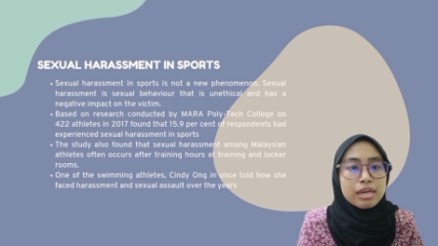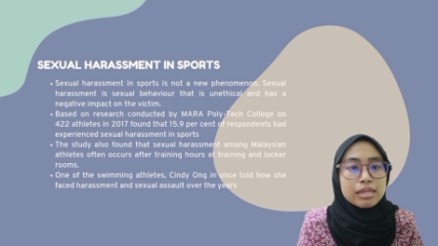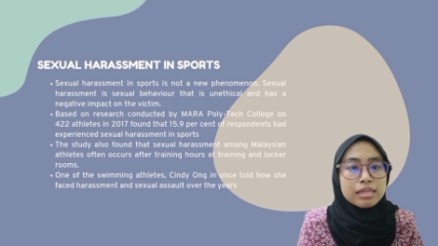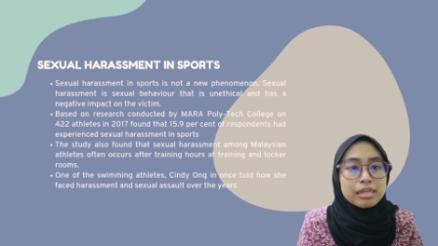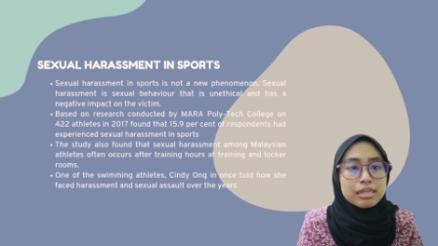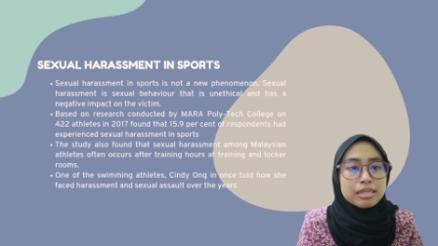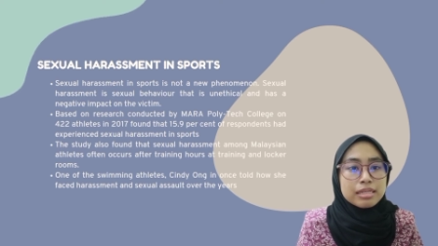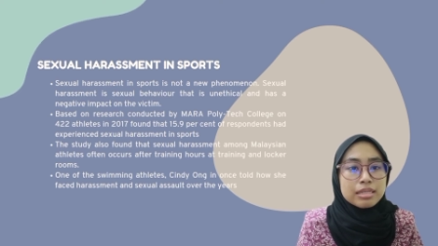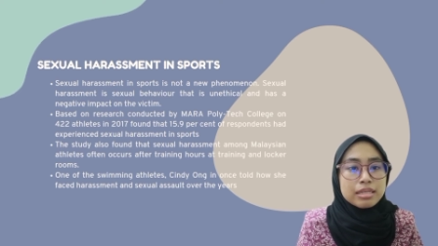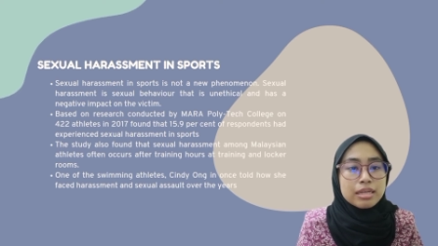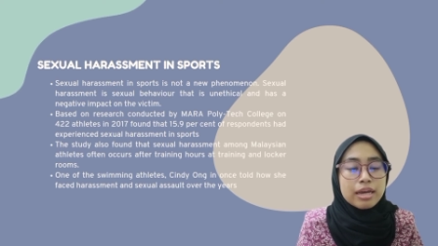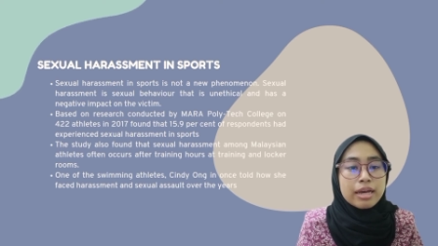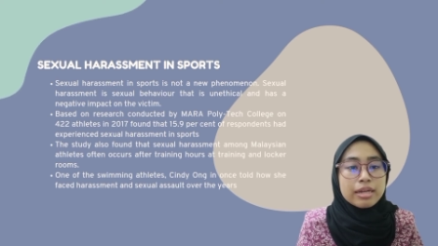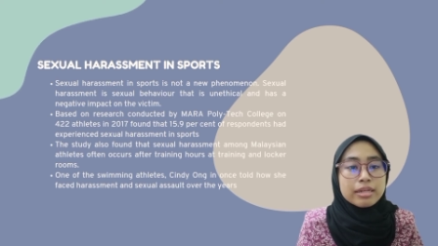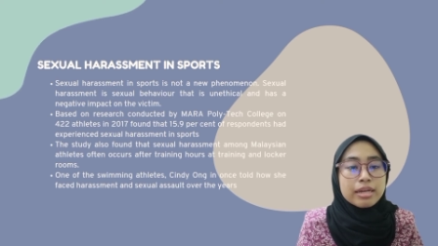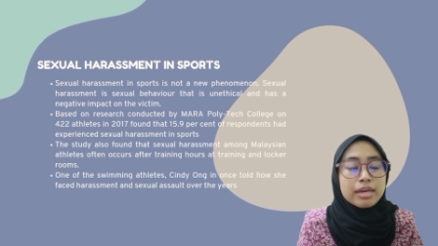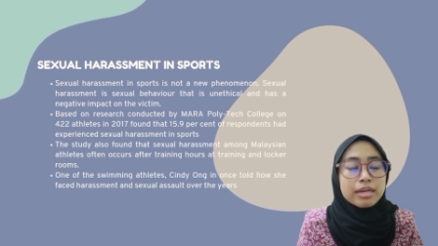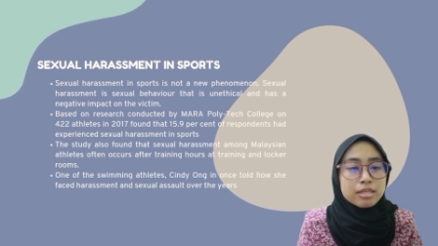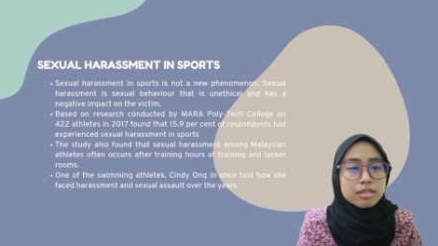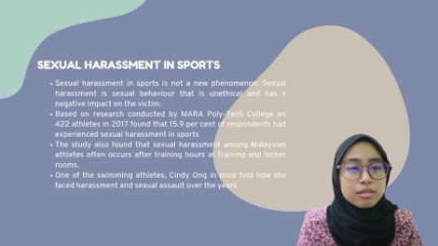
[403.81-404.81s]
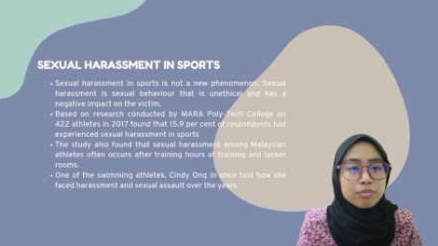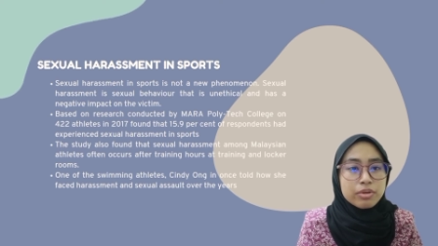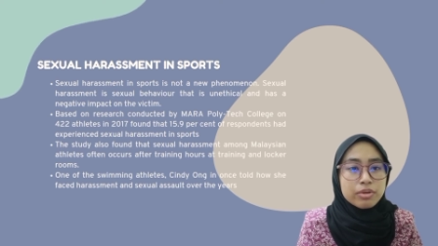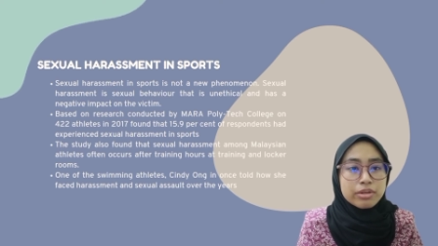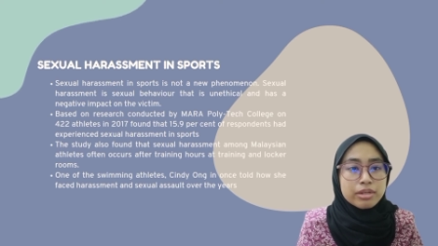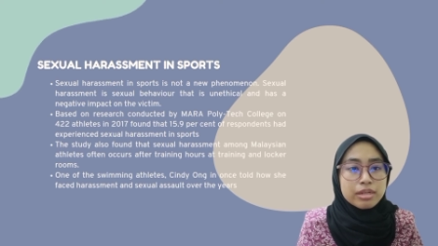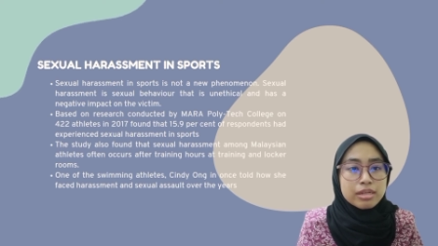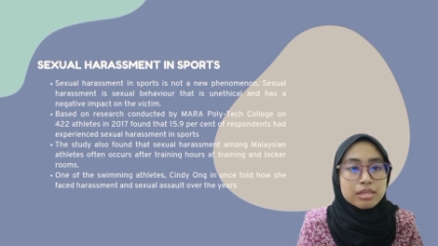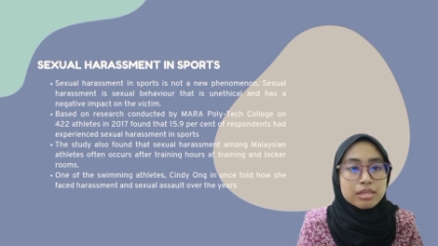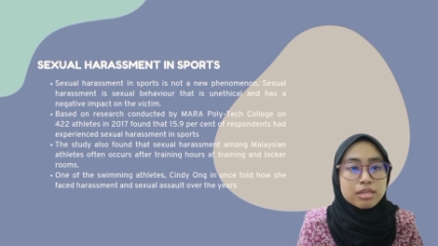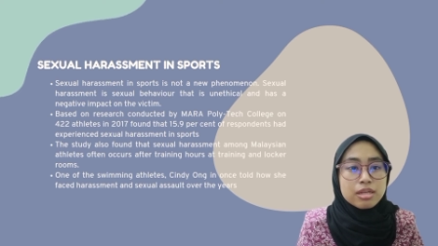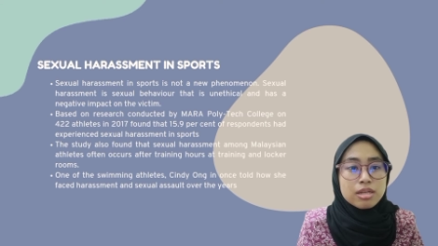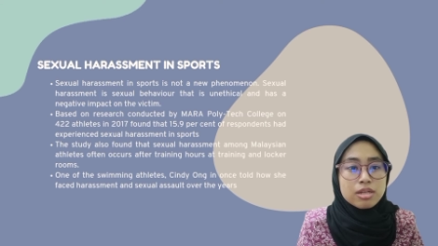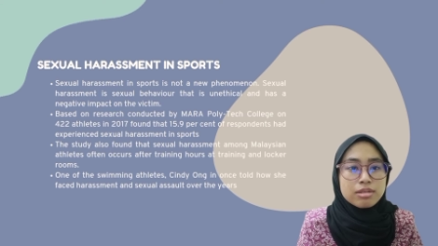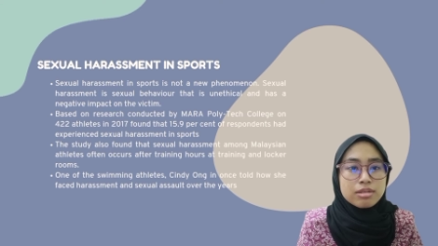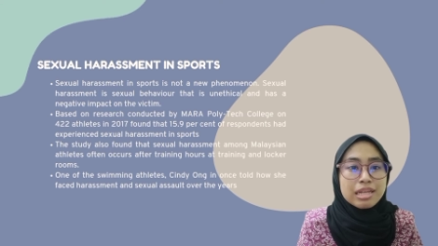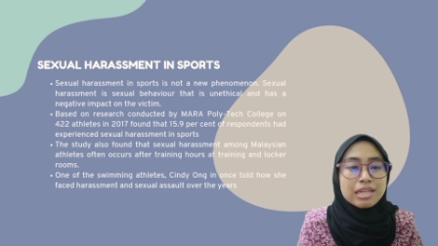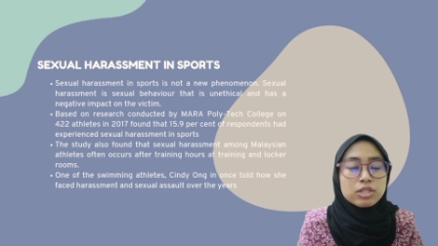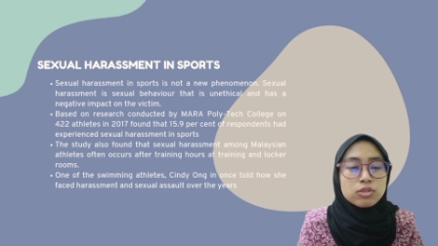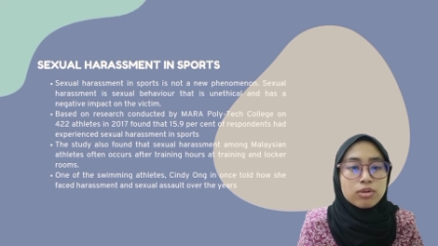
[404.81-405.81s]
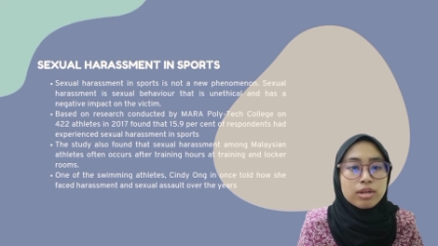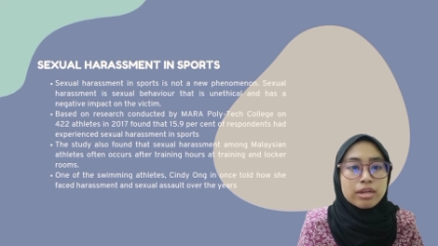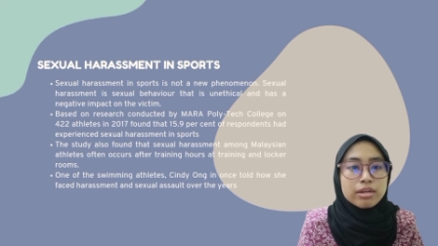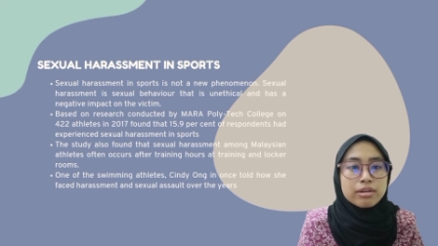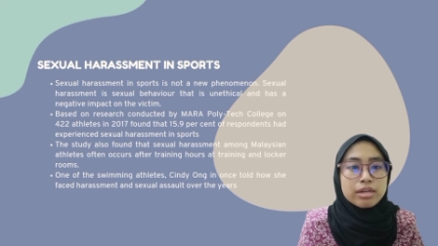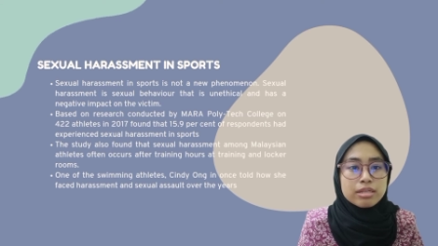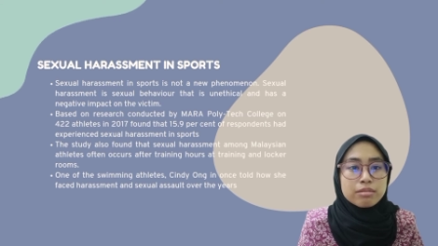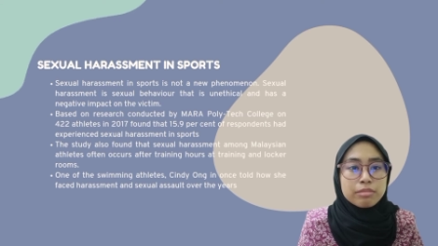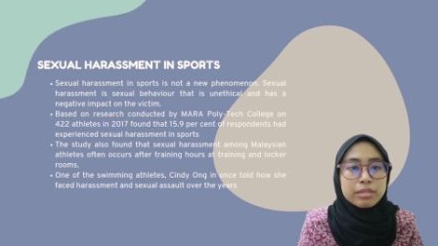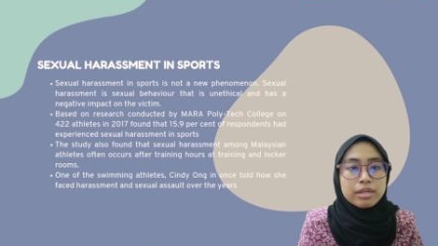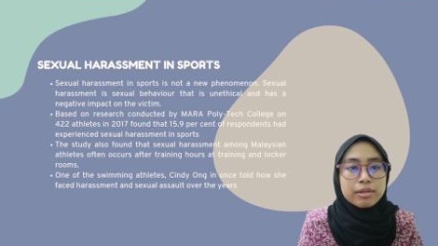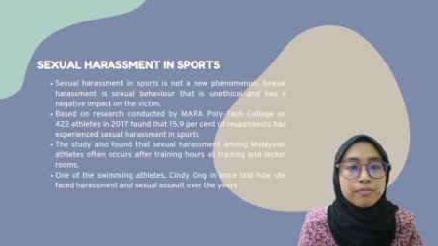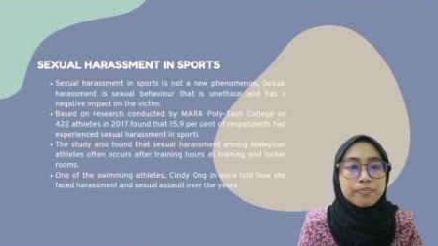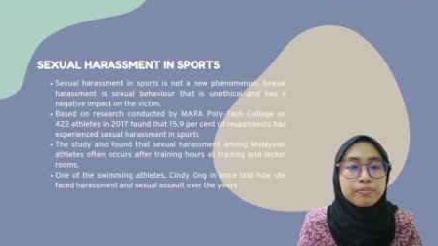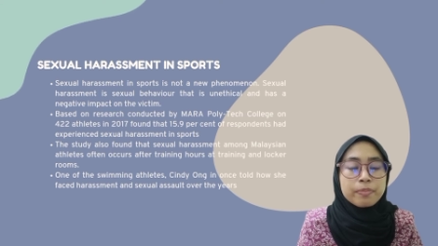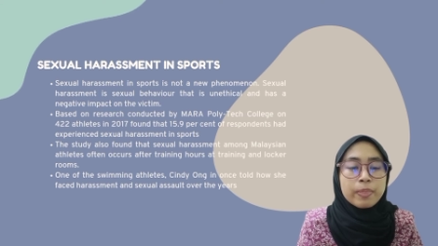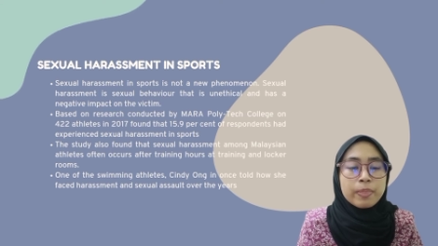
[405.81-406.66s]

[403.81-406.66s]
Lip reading: athletes had experienced sexual harassment,